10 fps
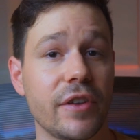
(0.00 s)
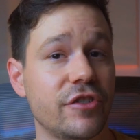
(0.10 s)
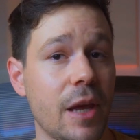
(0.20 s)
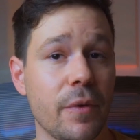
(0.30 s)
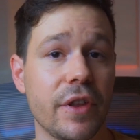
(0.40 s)
the
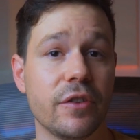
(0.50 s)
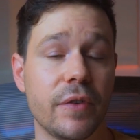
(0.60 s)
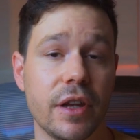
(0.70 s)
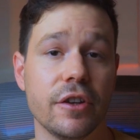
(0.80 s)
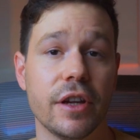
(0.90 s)
shape of these
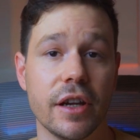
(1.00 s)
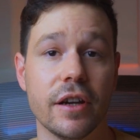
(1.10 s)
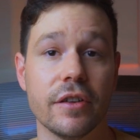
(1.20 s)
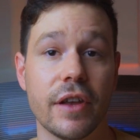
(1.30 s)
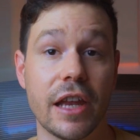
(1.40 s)
fit in your
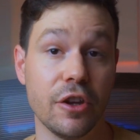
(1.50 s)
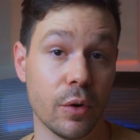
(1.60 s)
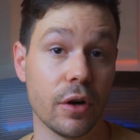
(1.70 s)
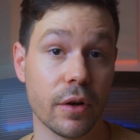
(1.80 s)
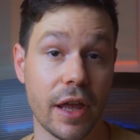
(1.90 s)
ears and you
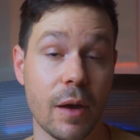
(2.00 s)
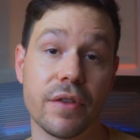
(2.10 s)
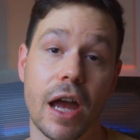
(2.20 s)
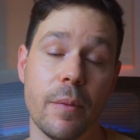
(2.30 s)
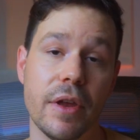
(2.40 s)
are okay with
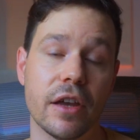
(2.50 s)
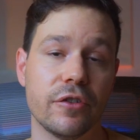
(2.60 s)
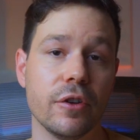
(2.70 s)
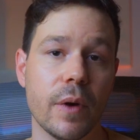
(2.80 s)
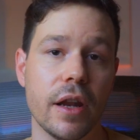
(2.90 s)

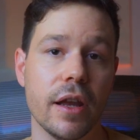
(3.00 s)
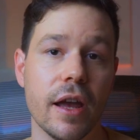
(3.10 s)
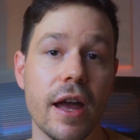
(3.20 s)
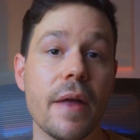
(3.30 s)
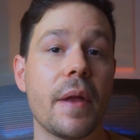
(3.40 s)
IPX2 rating,
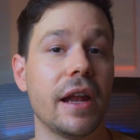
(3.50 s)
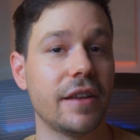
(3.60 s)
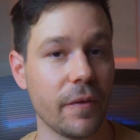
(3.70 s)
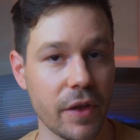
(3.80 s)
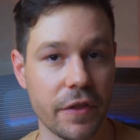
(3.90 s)
then I
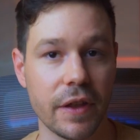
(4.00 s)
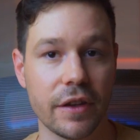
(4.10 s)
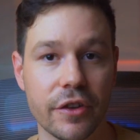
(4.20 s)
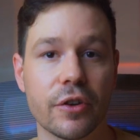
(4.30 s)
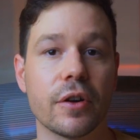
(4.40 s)
definitely think that
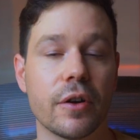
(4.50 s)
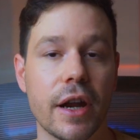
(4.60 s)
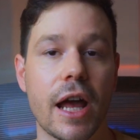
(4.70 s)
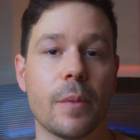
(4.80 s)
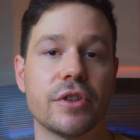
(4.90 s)
these are a great
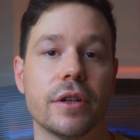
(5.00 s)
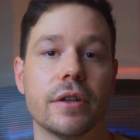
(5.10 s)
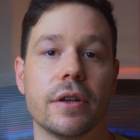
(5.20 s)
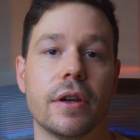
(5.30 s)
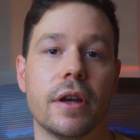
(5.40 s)
option.
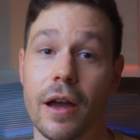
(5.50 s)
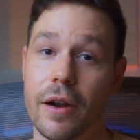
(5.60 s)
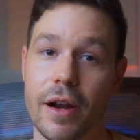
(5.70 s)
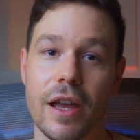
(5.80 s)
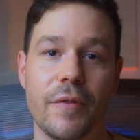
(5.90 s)

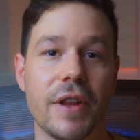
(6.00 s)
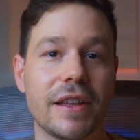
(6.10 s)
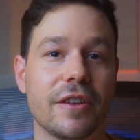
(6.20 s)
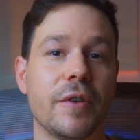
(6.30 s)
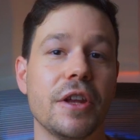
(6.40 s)
Alright, if you like
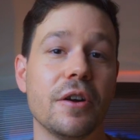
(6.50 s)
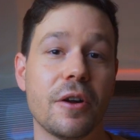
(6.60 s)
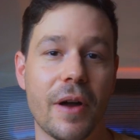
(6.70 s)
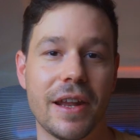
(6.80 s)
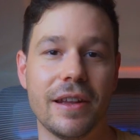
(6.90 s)
this video,
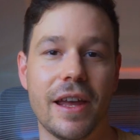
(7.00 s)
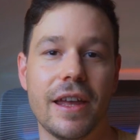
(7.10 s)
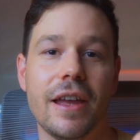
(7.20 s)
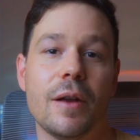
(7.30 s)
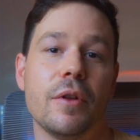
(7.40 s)
go ahead and like
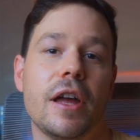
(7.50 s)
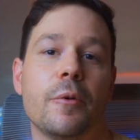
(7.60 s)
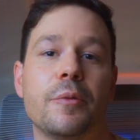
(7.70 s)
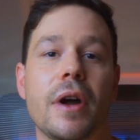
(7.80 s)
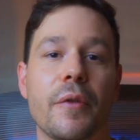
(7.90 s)
it. It really
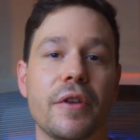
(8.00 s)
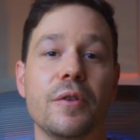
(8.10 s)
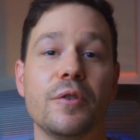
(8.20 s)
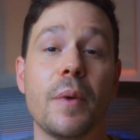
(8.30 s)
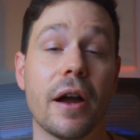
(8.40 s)
helps me out with the
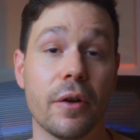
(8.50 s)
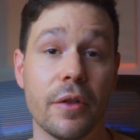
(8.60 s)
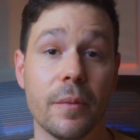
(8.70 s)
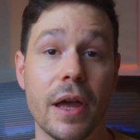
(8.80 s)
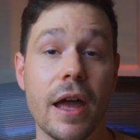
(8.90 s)
YouTube
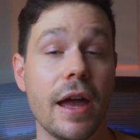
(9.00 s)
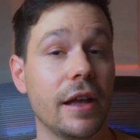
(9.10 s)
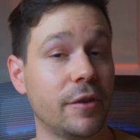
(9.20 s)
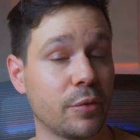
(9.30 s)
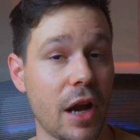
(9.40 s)
algorithm, and
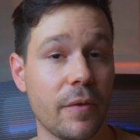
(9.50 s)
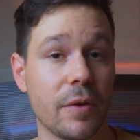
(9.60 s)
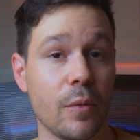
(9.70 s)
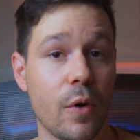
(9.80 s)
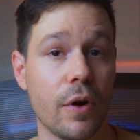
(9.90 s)
subscribe for
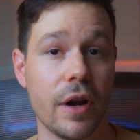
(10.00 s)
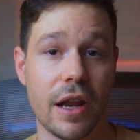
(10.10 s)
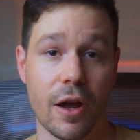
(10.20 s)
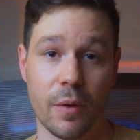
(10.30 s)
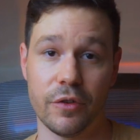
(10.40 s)
more, and
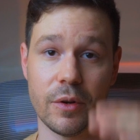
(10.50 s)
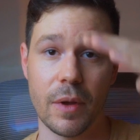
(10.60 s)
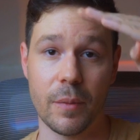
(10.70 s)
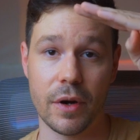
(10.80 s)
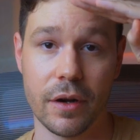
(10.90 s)
always
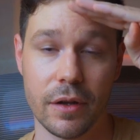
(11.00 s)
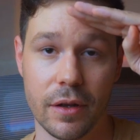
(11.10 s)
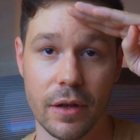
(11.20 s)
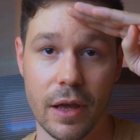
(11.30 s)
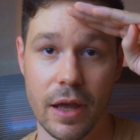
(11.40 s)
remember,
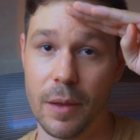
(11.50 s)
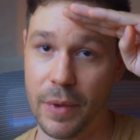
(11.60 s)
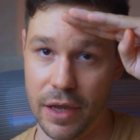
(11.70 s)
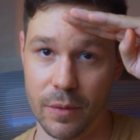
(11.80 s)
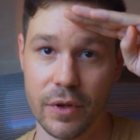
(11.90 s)
in
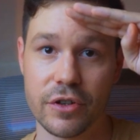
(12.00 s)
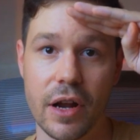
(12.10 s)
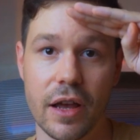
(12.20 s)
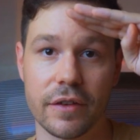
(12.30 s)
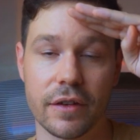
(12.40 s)
bacon we
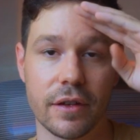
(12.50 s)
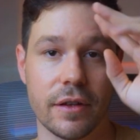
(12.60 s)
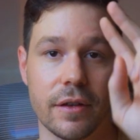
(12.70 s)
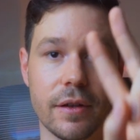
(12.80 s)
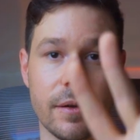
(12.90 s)
trust.
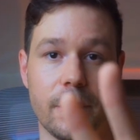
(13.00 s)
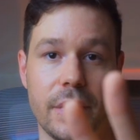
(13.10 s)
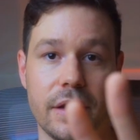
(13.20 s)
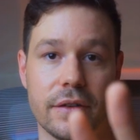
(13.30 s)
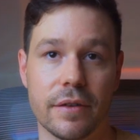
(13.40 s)

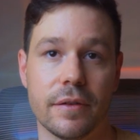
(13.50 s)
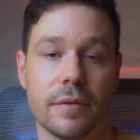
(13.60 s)
Peace.